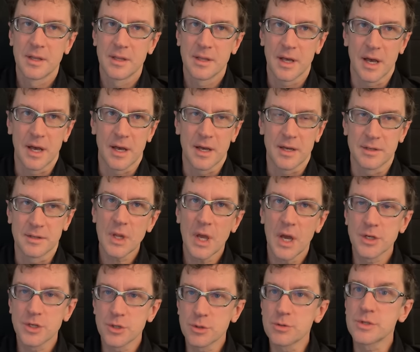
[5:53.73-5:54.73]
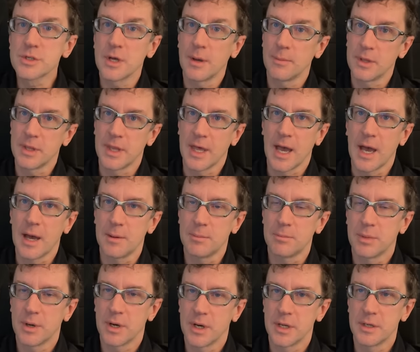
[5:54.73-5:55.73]
And I do some of that,
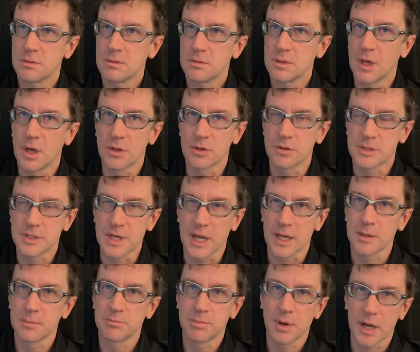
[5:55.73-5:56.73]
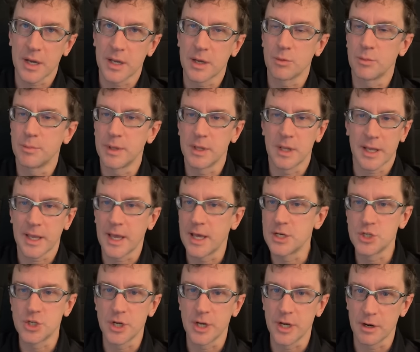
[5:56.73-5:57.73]
but the other second bucket would be like
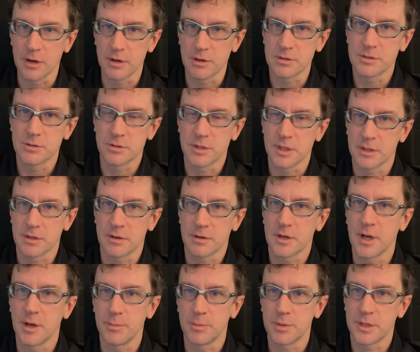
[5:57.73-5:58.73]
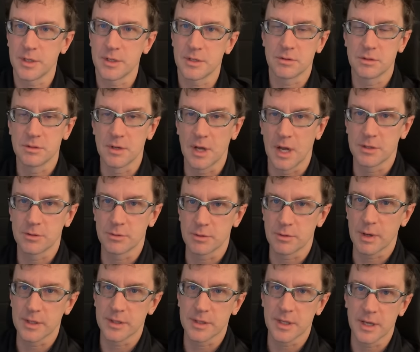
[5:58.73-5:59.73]
engineers who think their company is not doing the
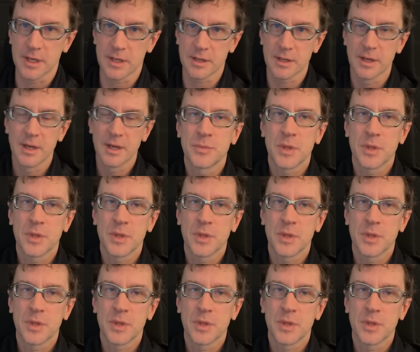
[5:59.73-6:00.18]
right thing.